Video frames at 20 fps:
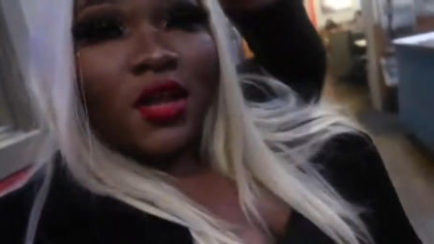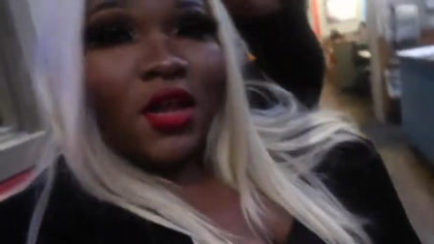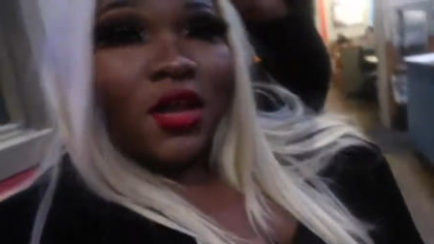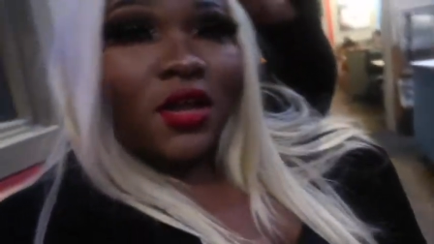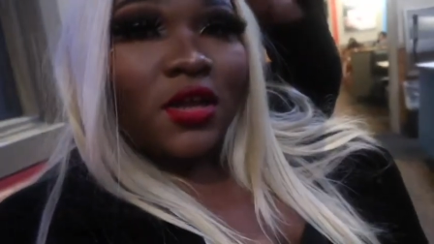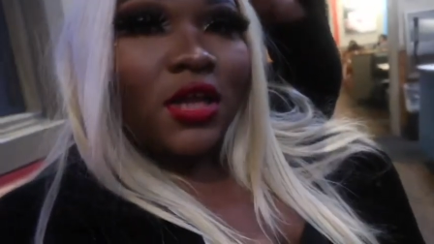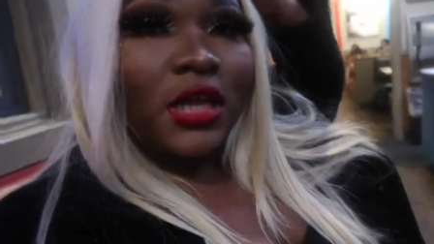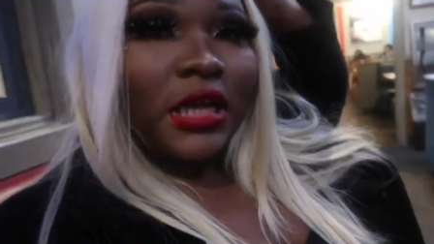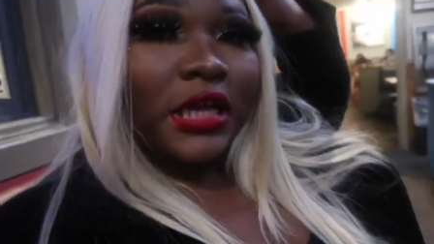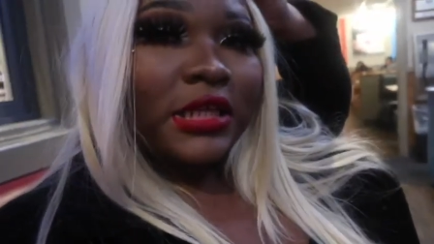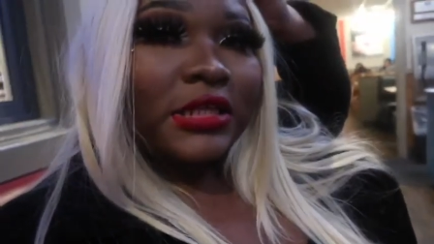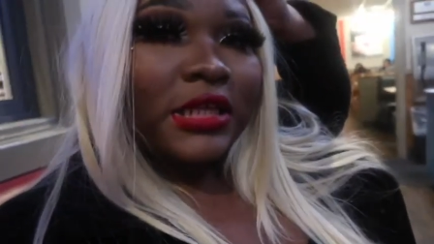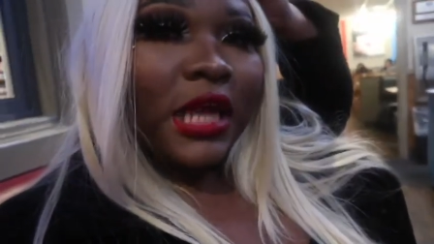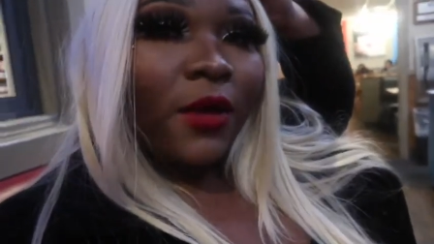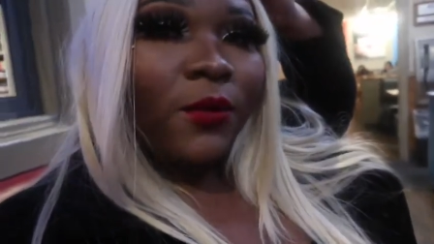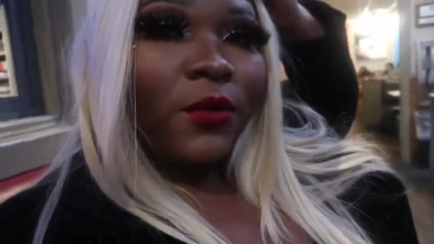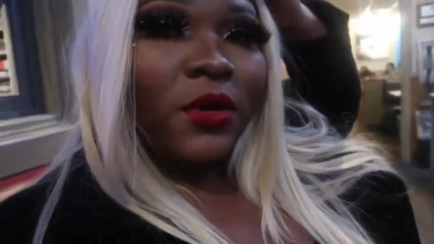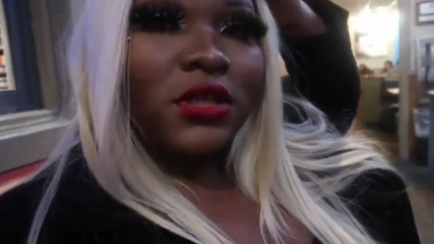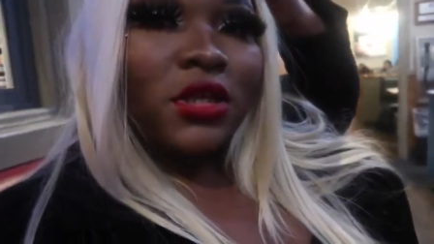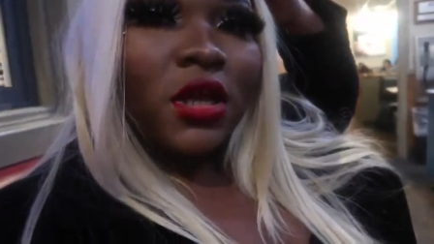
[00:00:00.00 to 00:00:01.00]
because I
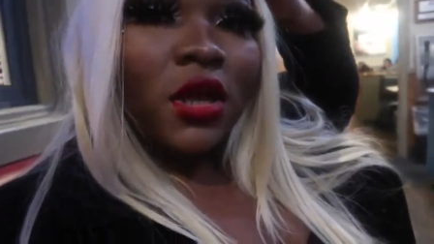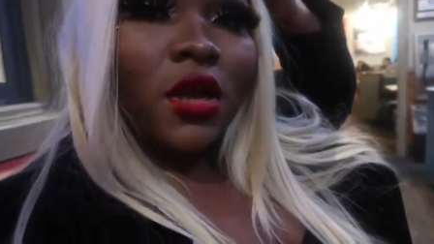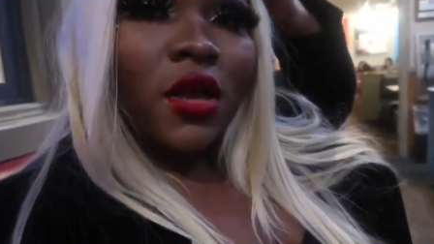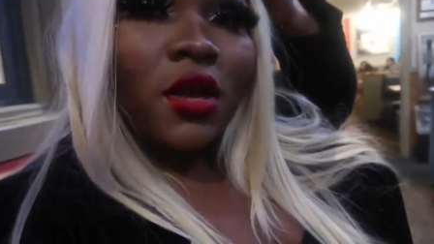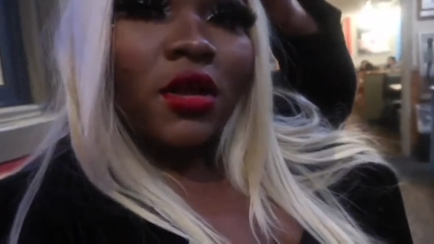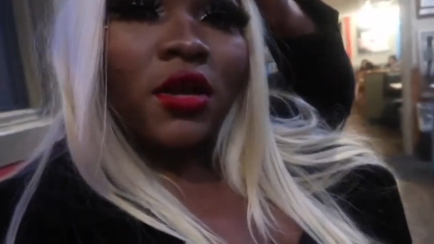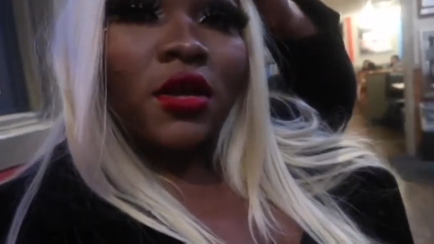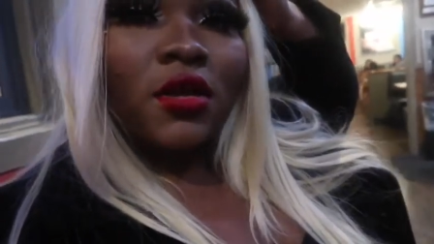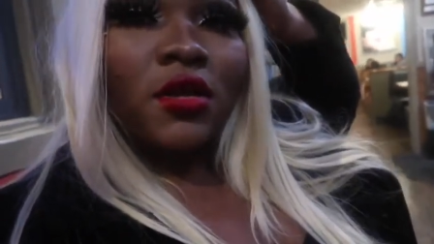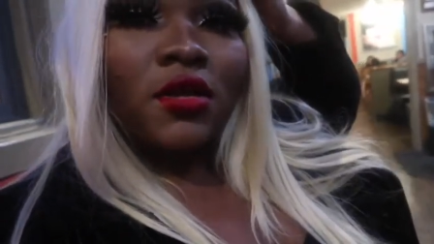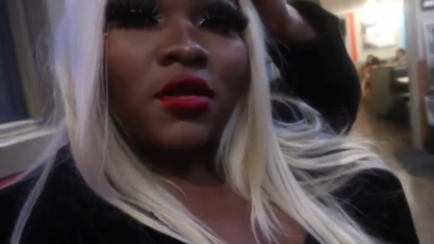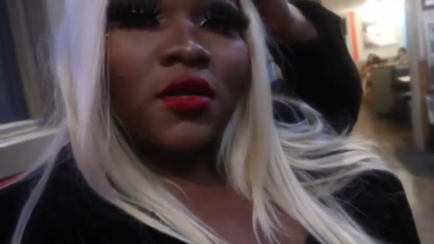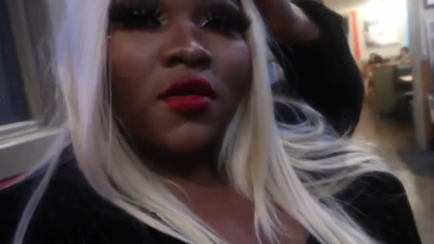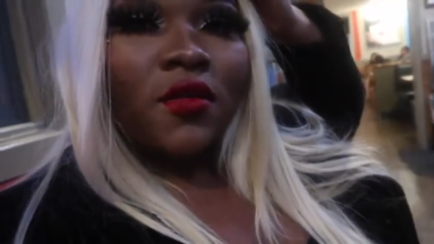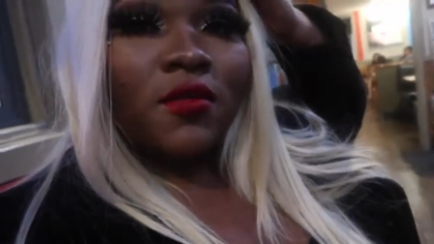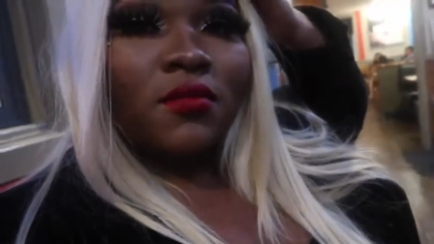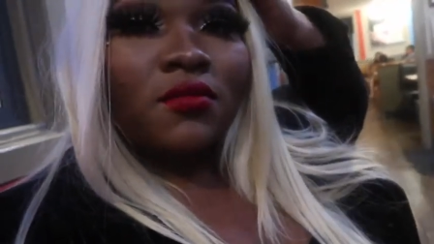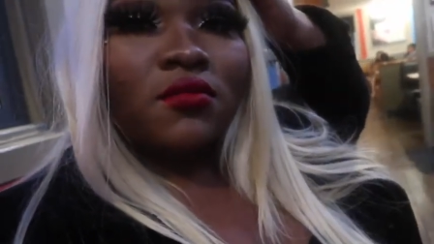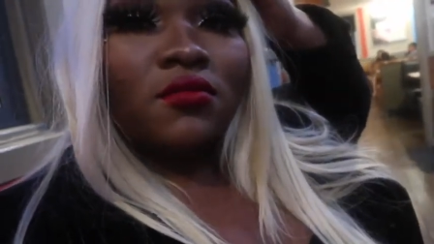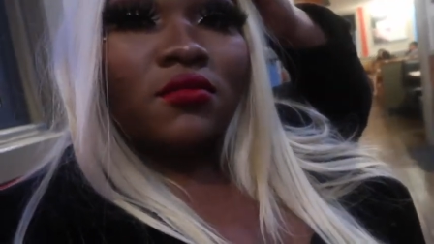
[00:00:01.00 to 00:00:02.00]
was gonna go to
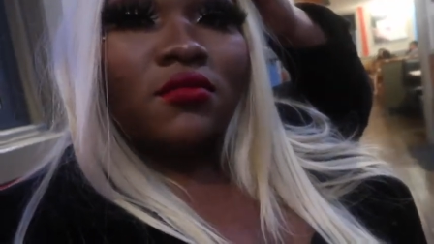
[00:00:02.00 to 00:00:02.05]
um